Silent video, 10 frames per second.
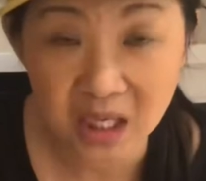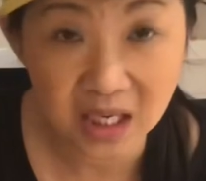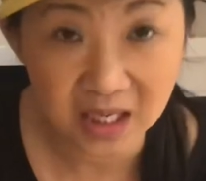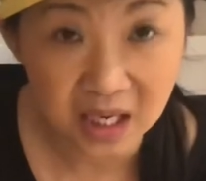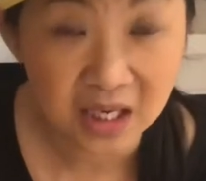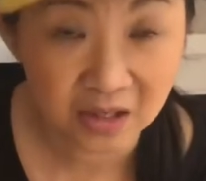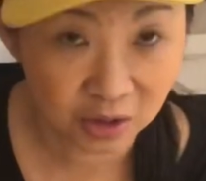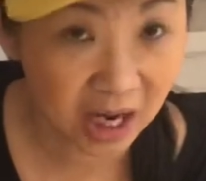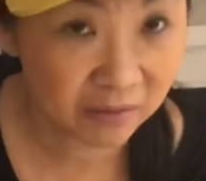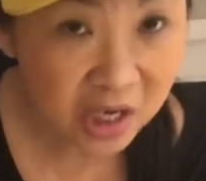need
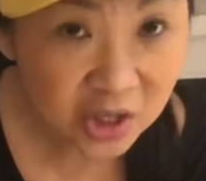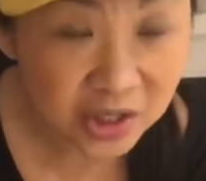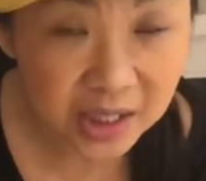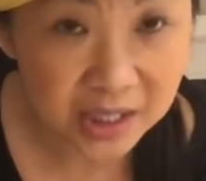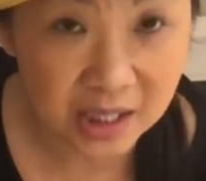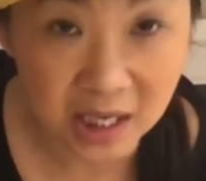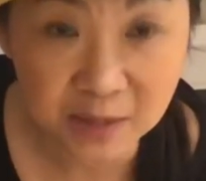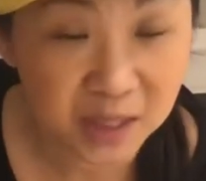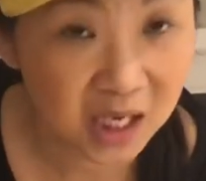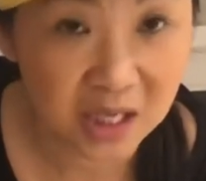to have righteousness in
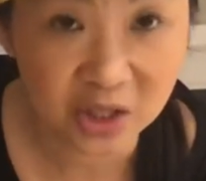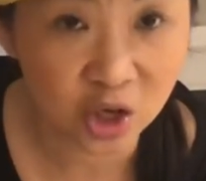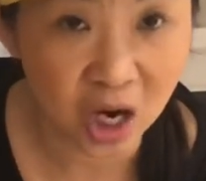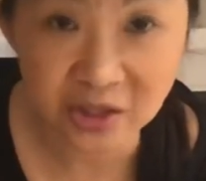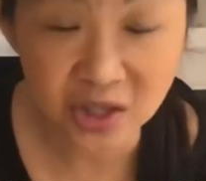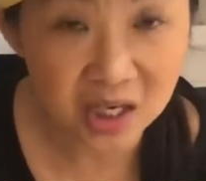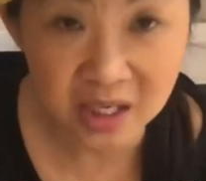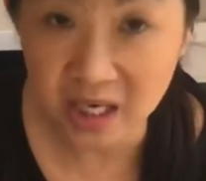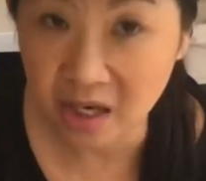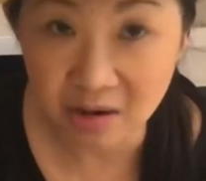us because God's not
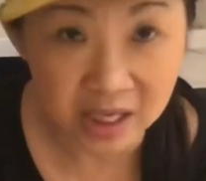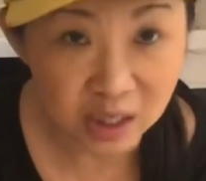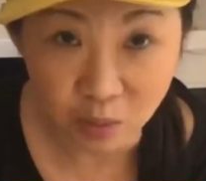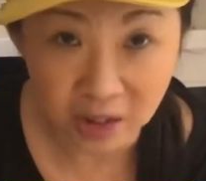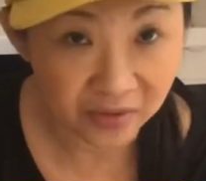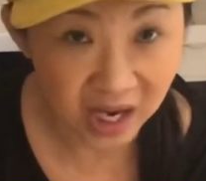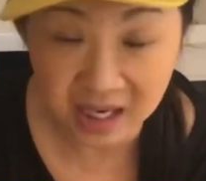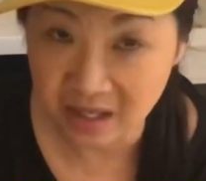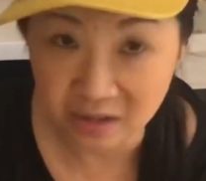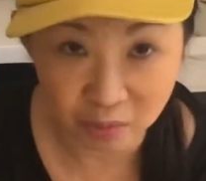gonna hear anyone
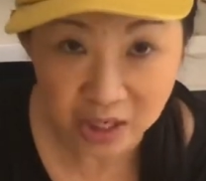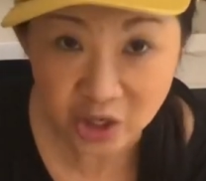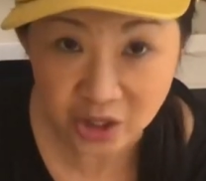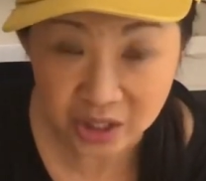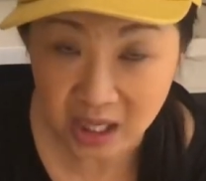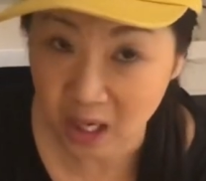that is righteous.